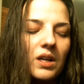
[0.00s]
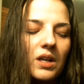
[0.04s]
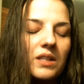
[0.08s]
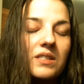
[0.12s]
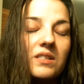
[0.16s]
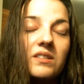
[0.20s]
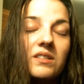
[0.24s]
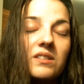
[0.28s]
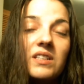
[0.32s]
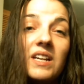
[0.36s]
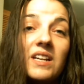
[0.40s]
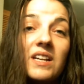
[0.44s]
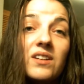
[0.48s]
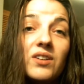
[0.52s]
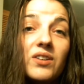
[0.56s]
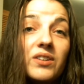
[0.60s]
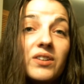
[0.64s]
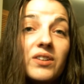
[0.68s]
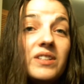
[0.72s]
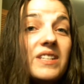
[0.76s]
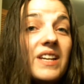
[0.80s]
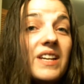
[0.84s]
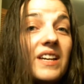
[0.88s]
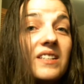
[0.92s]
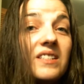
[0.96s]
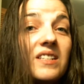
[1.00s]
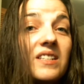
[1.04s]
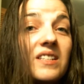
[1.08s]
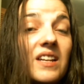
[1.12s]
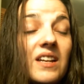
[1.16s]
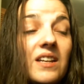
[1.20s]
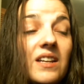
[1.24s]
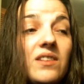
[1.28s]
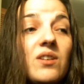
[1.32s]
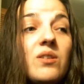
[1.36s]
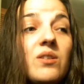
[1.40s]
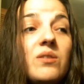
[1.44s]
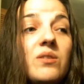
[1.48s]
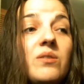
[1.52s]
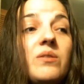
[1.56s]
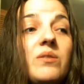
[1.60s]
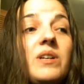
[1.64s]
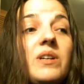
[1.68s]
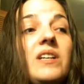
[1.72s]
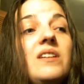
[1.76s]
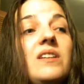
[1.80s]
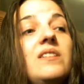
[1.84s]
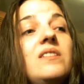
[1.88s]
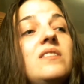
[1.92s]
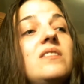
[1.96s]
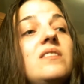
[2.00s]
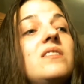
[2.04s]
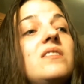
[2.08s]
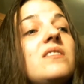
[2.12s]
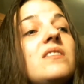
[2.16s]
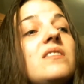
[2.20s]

Dylan had a good day today though, and